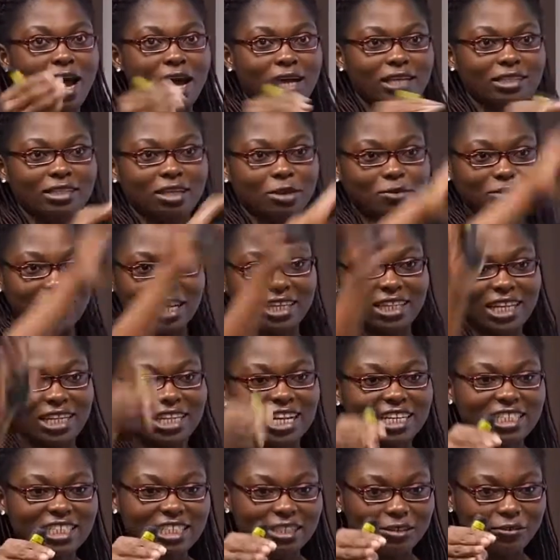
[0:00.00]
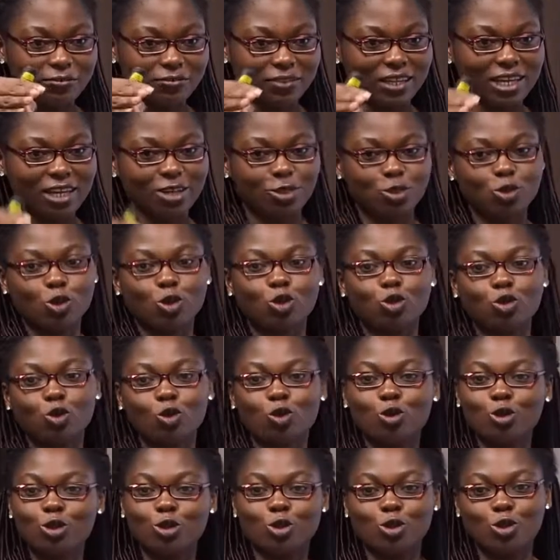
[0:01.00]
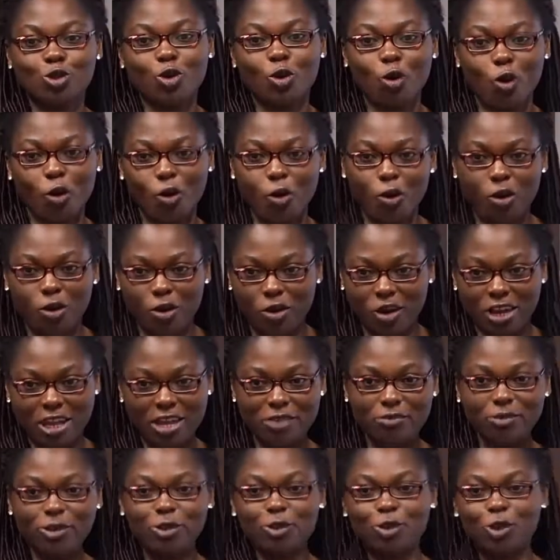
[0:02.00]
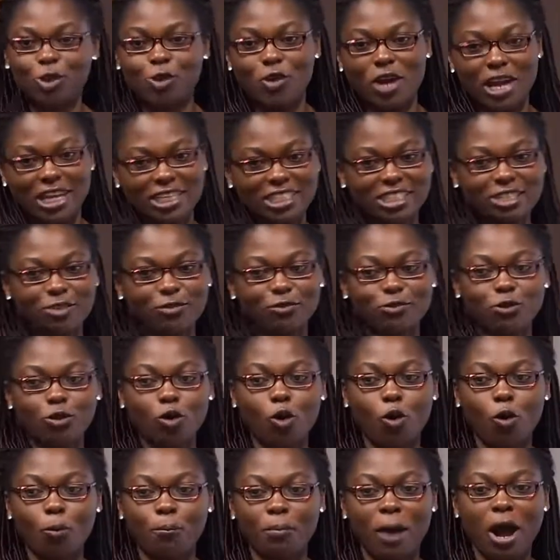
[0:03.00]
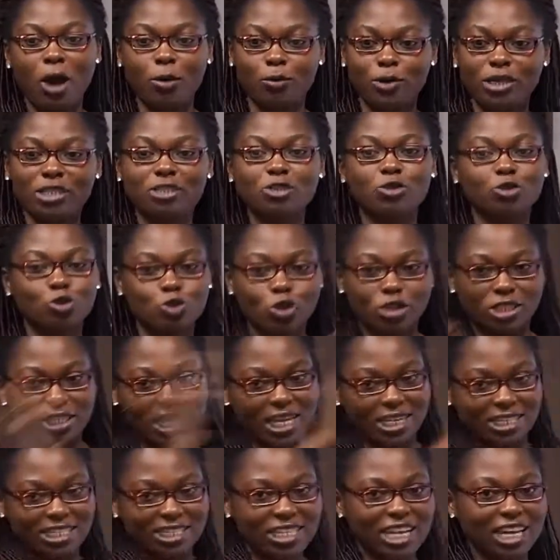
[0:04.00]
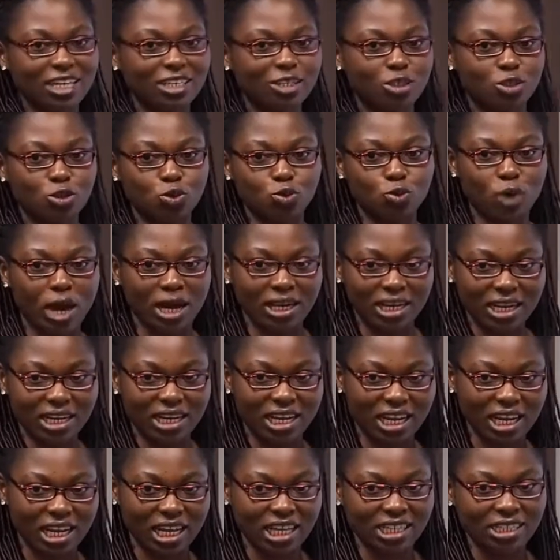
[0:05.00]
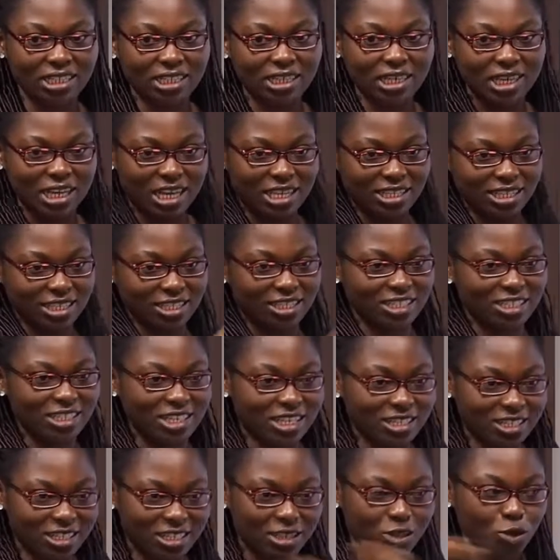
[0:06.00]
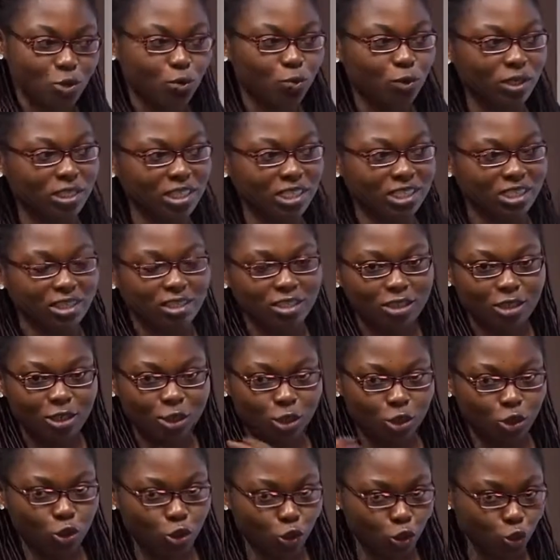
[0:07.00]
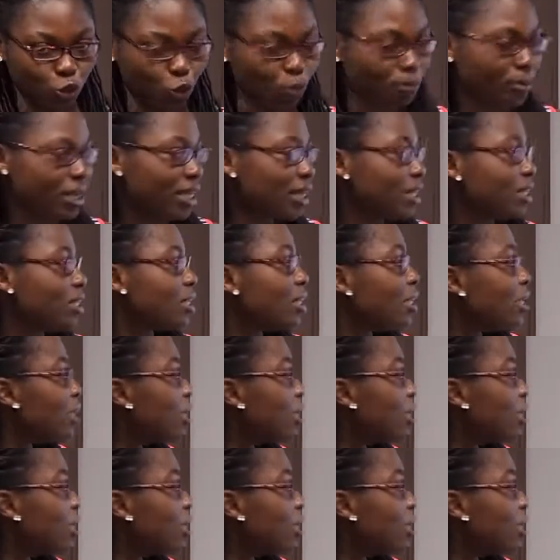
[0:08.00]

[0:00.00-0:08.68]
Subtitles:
there is another chief there. So you lose even though you are a chief, your powers do not extend to another land. It is just within your domain.